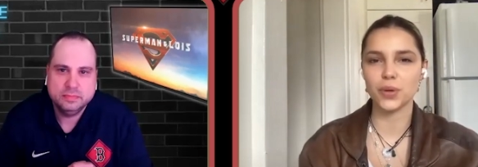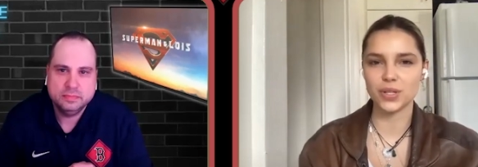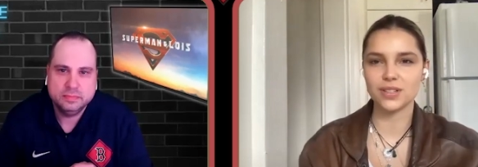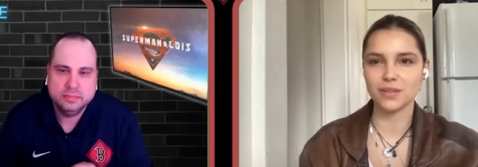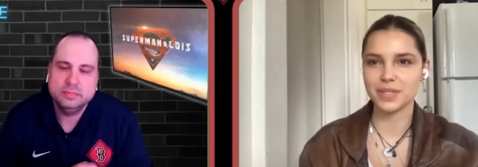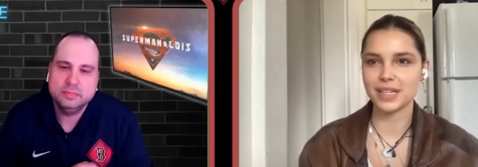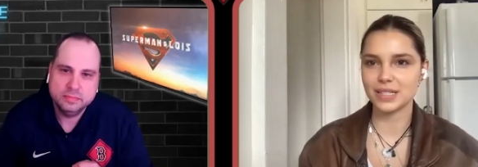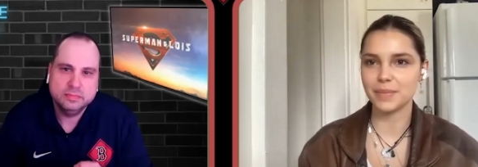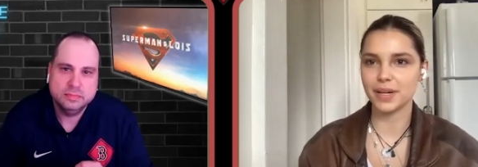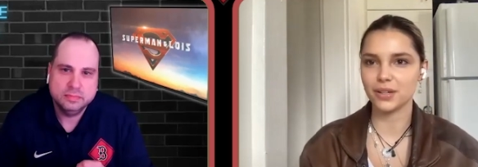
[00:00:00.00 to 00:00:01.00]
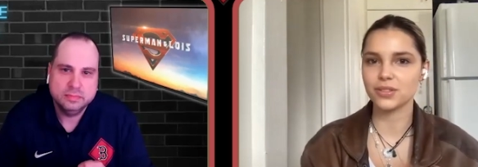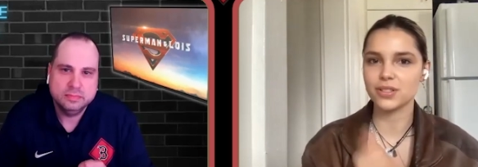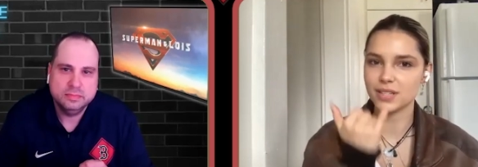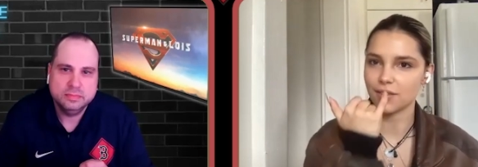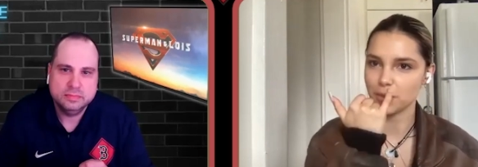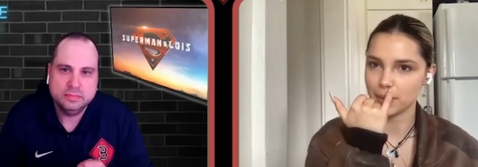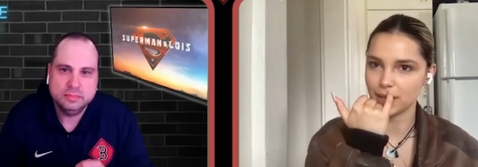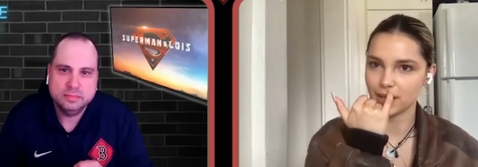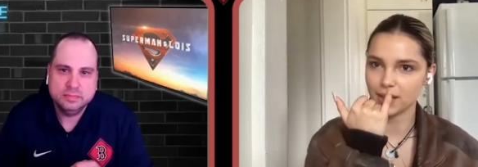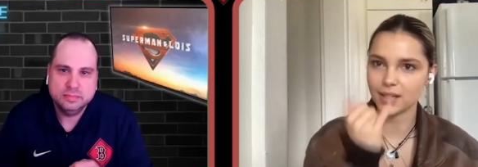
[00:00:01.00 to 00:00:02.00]
Speaker 1: focused on besides my own, just
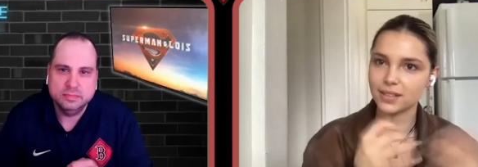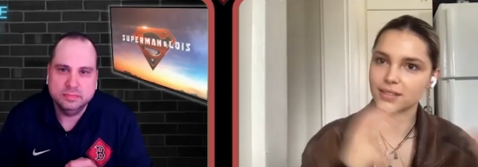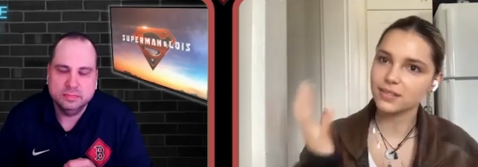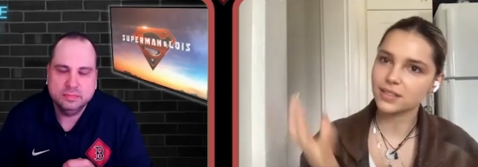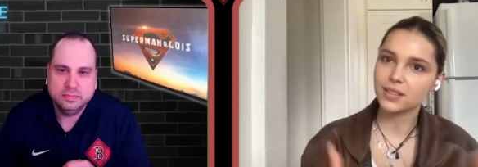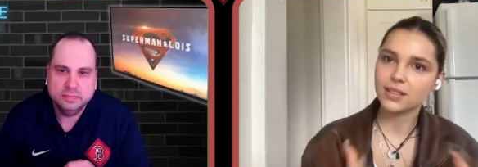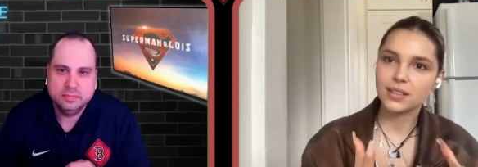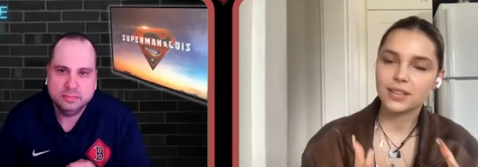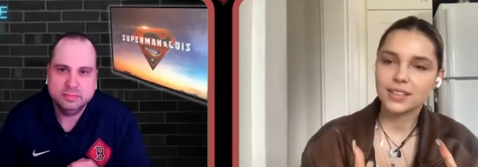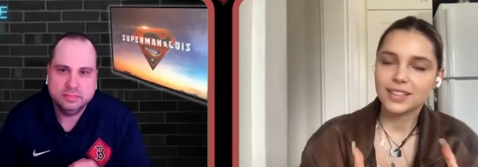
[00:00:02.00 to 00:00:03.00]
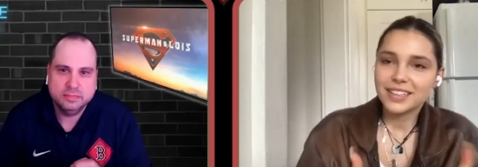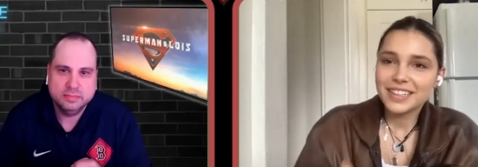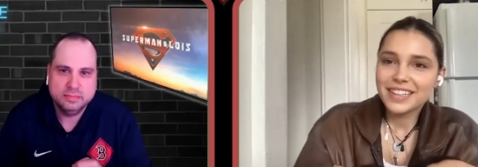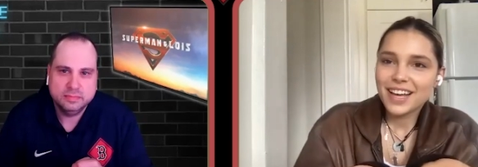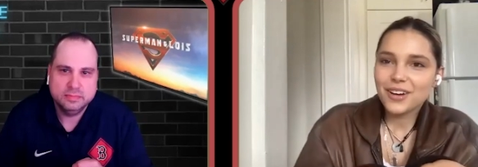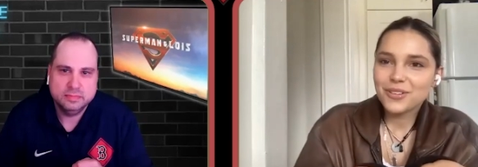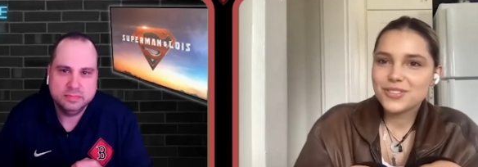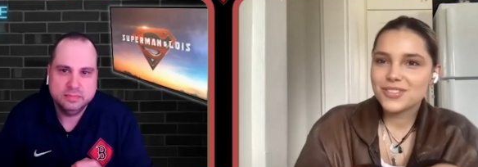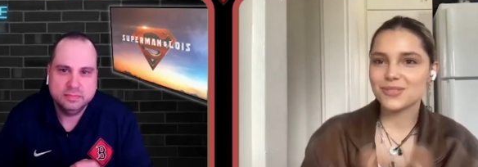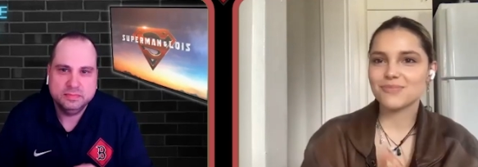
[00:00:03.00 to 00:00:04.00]
everybody and mm-hmm. mm
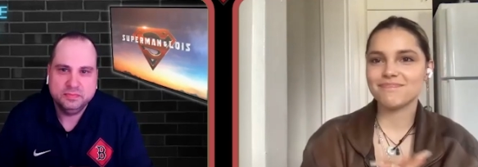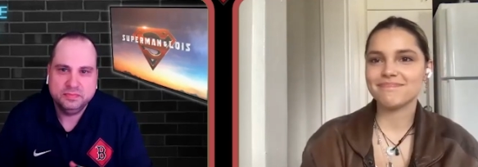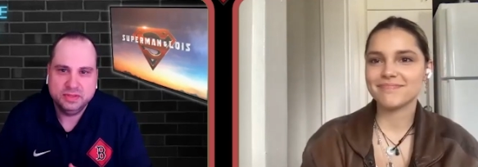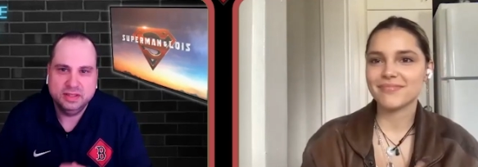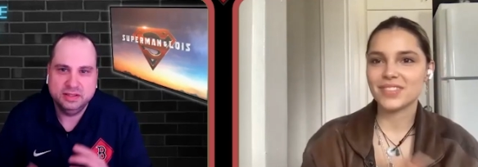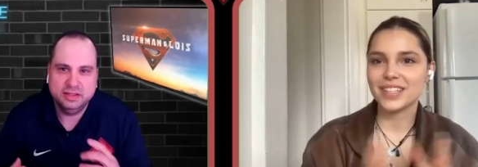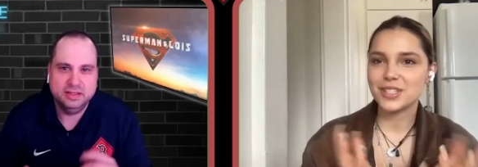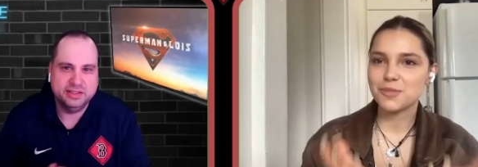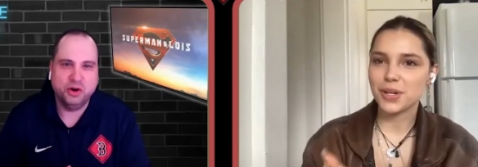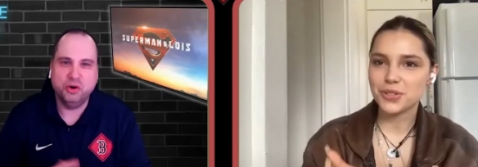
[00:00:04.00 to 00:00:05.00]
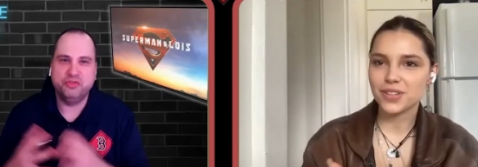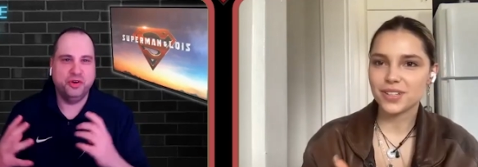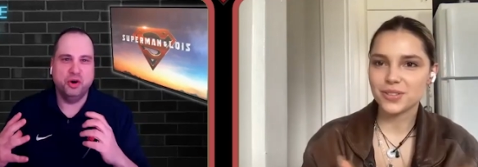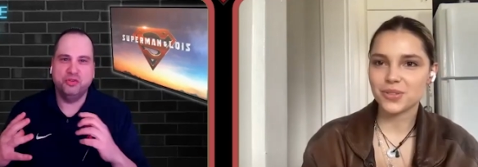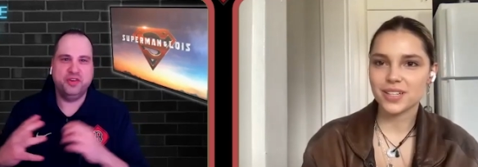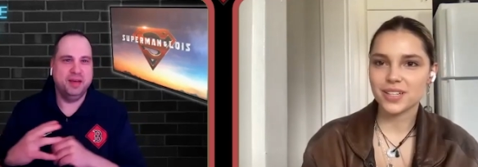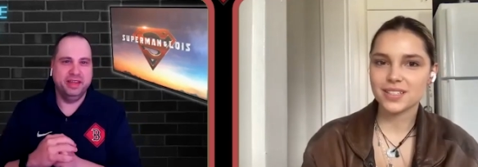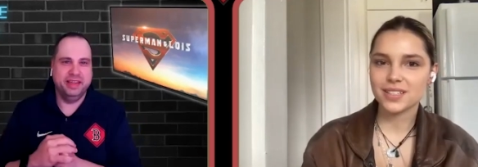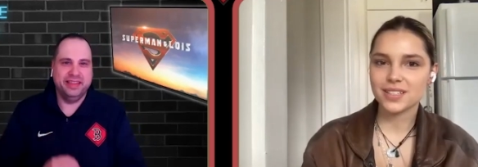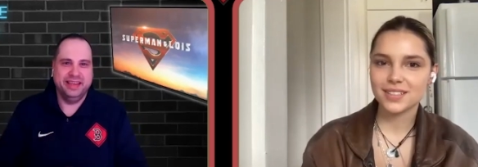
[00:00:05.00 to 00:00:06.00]
house like special. The whole, whole
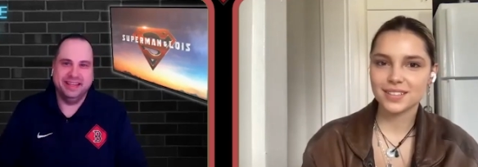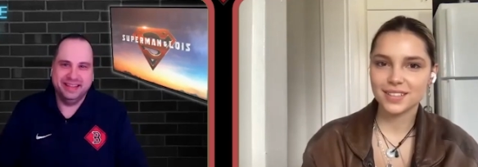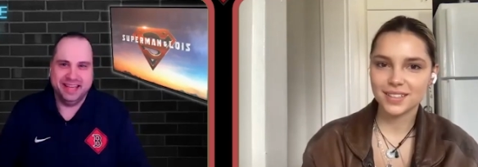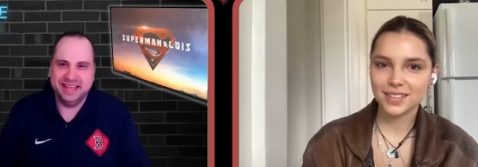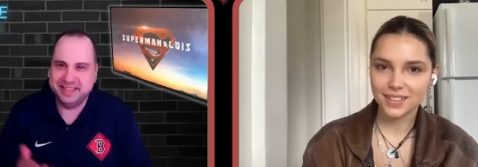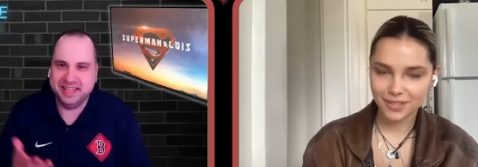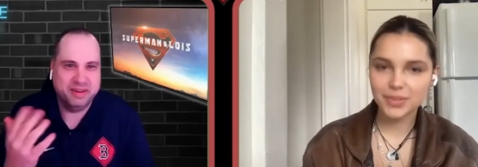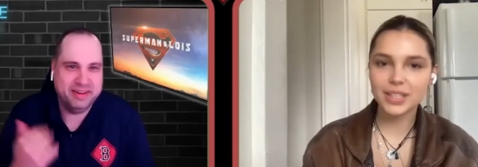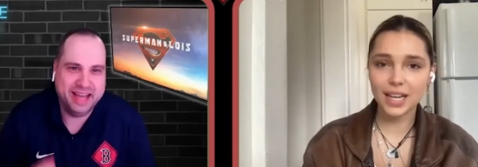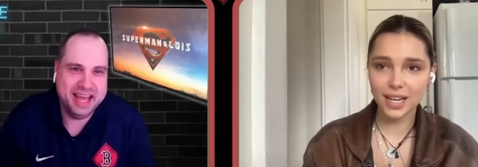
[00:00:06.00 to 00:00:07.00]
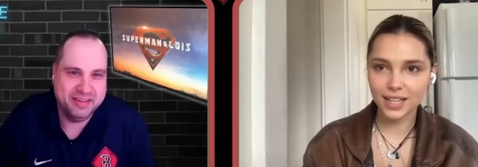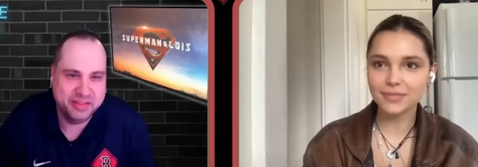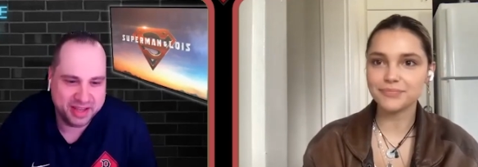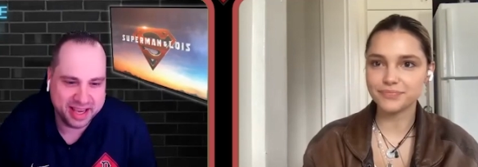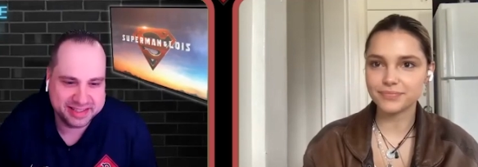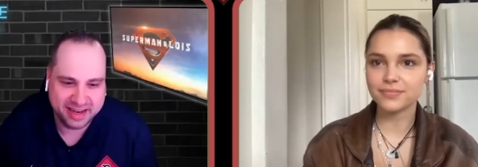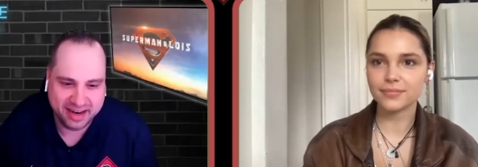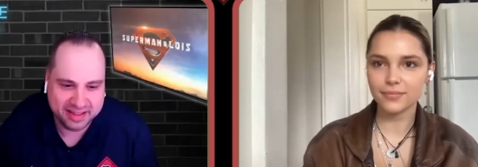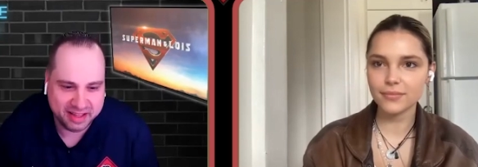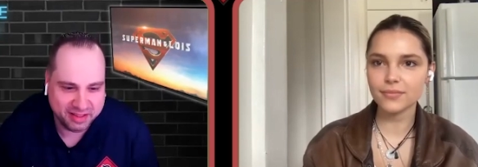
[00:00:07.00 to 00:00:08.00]
family
Speaker 2: thing, like I said, yeah. I had another guest
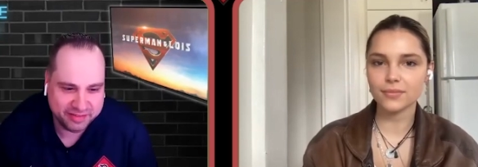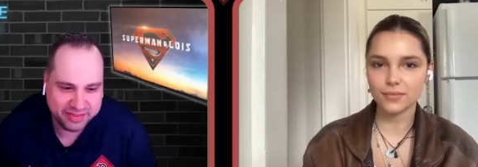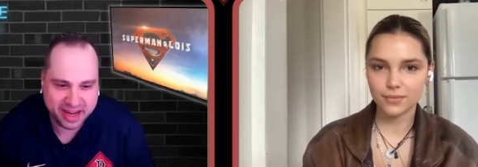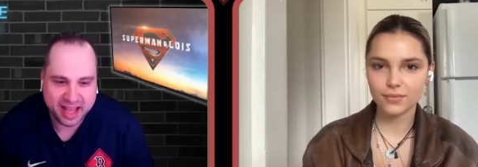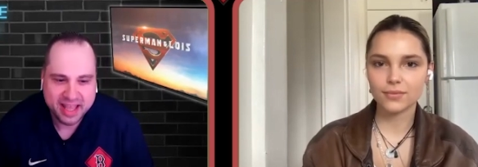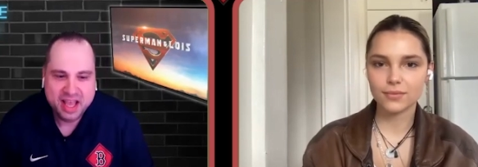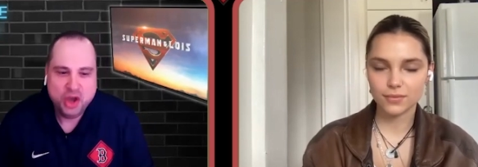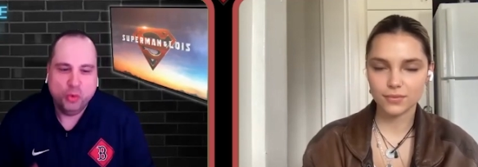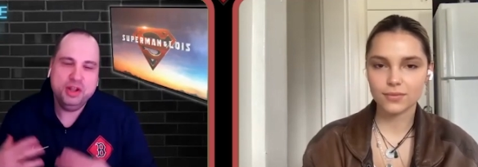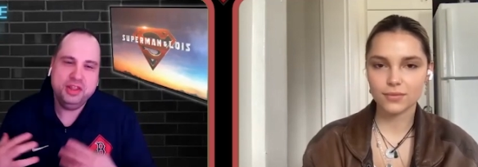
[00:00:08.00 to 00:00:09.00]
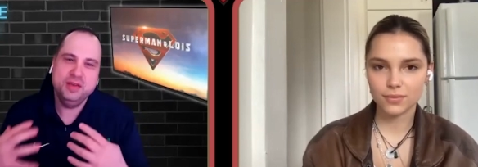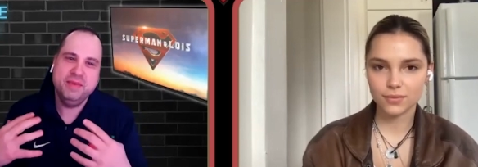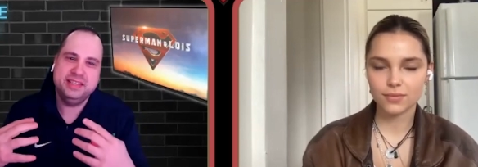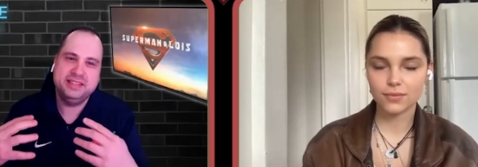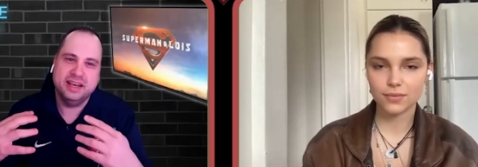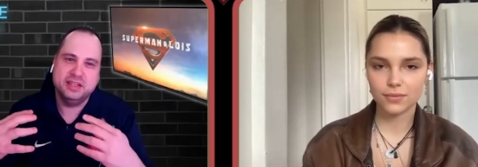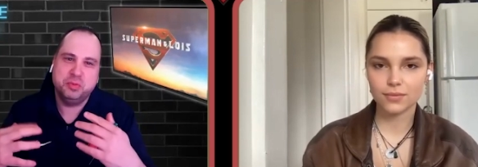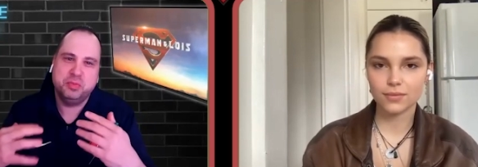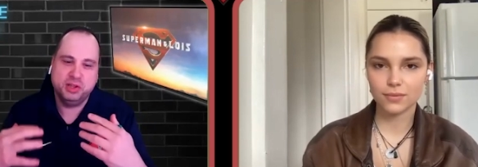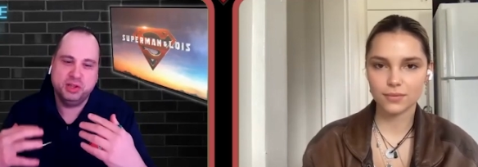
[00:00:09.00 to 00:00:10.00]
on. They love it. Uh, what do you think makes uh,
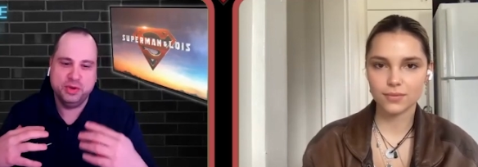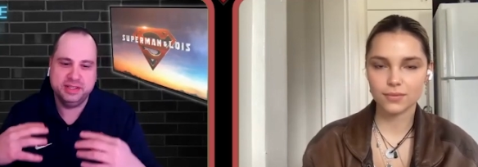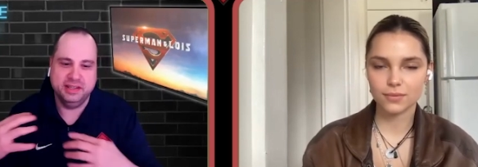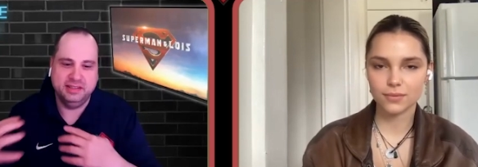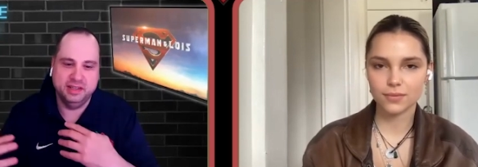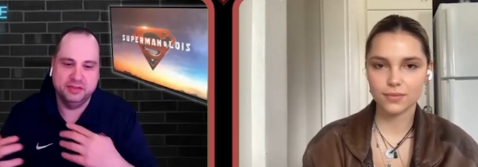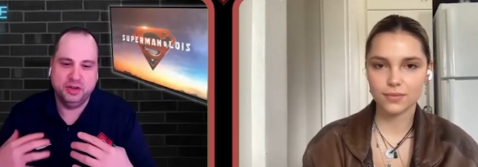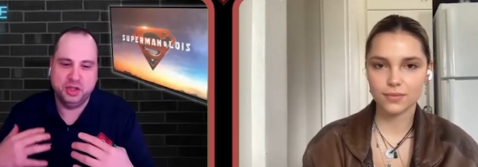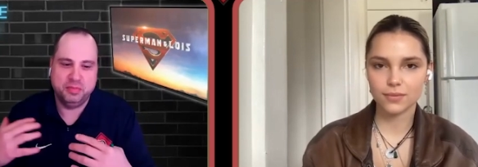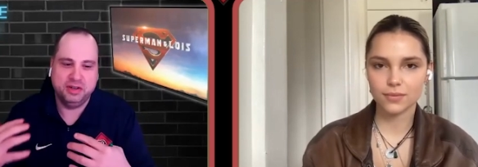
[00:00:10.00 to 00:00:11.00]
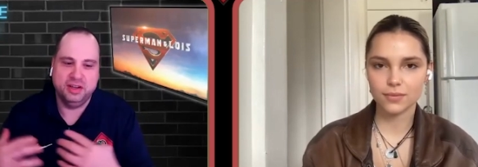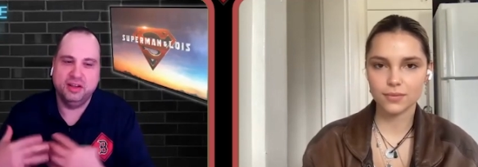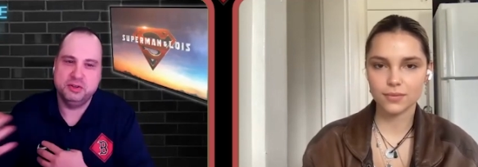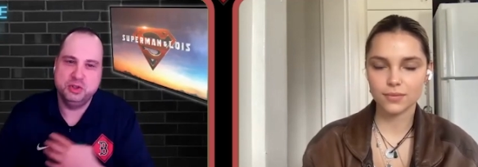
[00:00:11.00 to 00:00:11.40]
Superman Lois like different compared to other